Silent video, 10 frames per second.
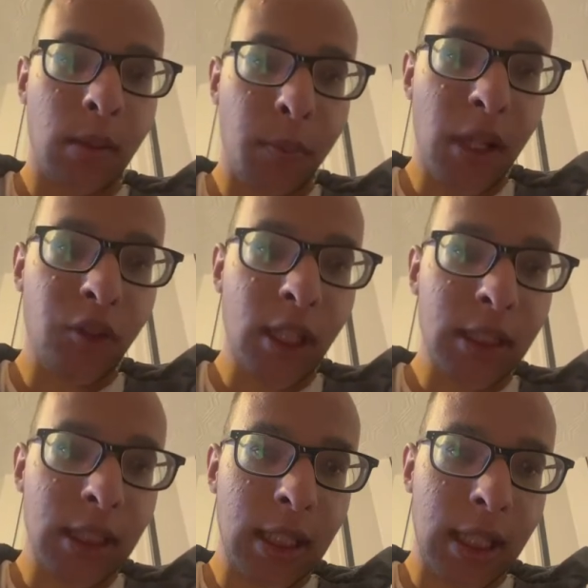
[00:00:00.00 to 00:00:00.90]

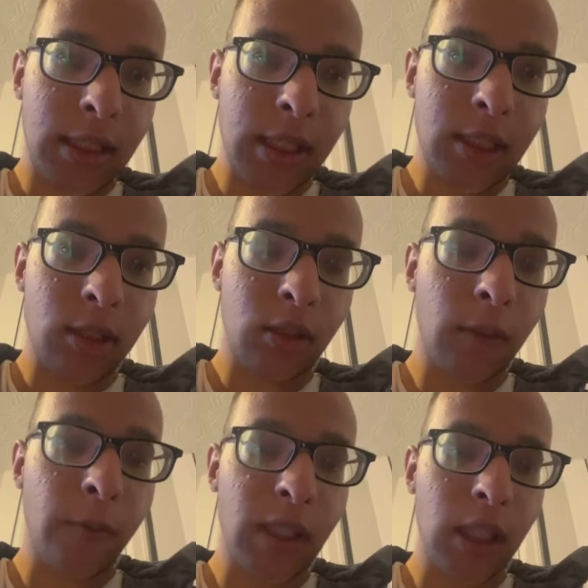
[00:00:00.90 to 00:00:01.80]
Manchester United to
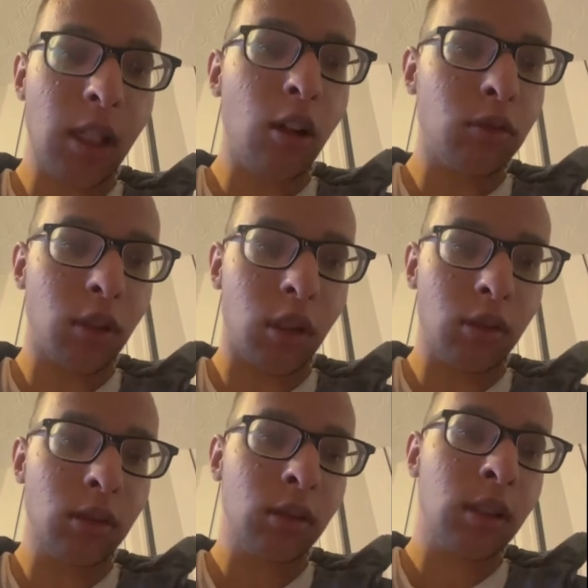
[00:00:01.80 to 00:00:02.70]
Villa on loan,